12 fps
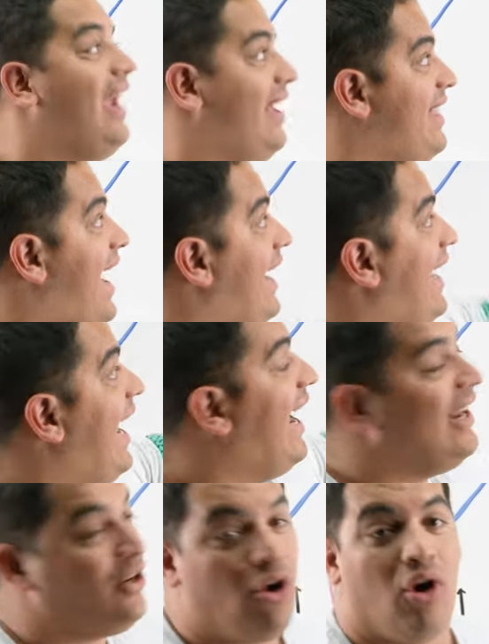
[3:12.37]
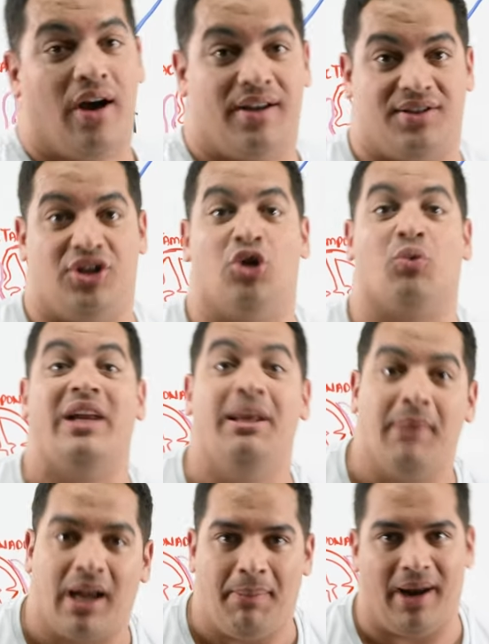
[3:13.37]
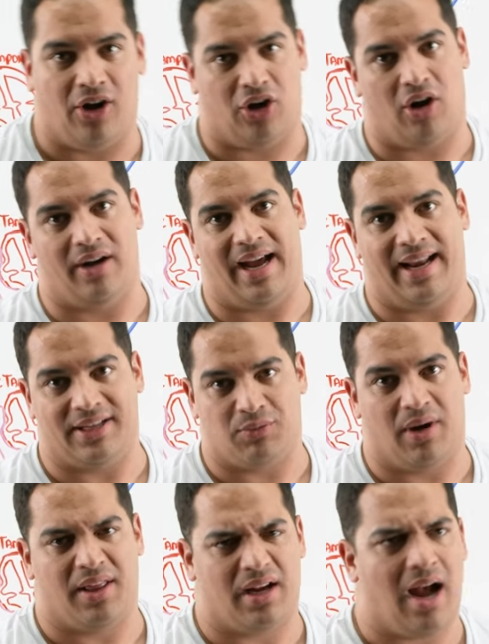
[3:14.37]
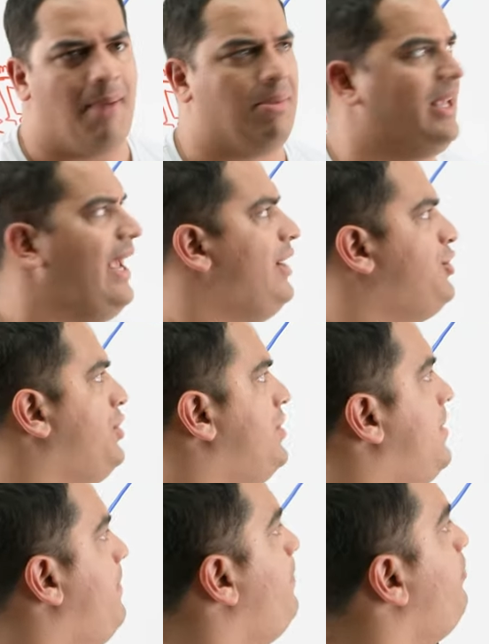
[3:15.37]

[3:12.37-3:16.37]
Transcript: and that can cause uremic pericarditis, one of the complications.